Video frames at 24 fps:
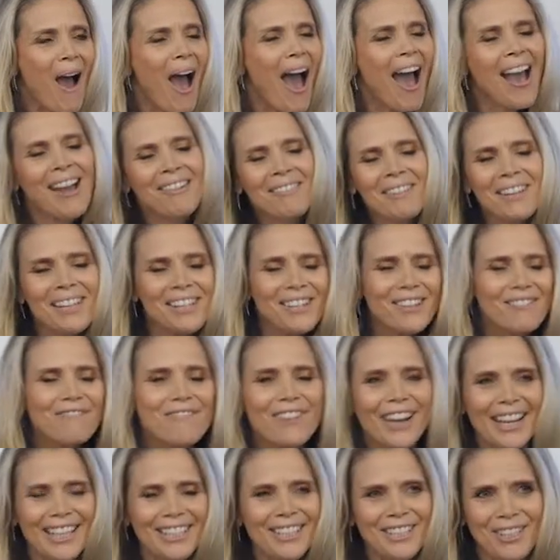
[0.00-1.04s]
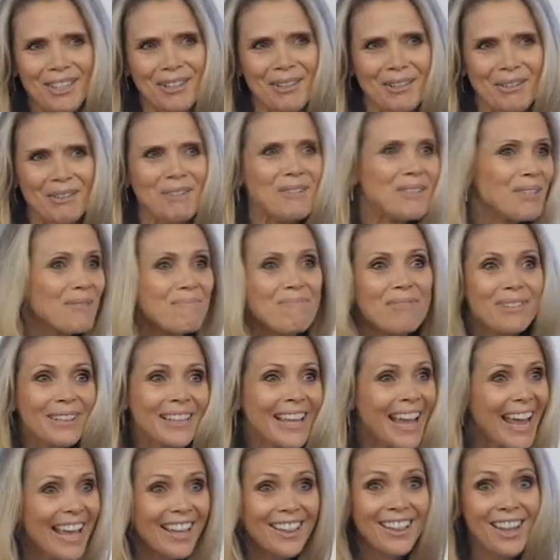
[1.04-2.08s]
I'm going to invite you to
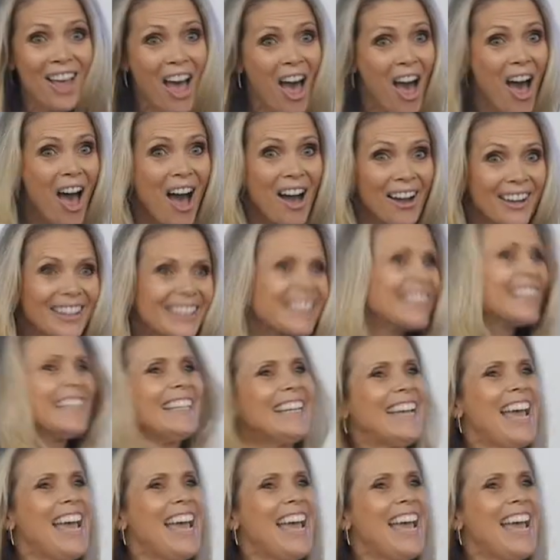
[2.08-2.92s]
play along.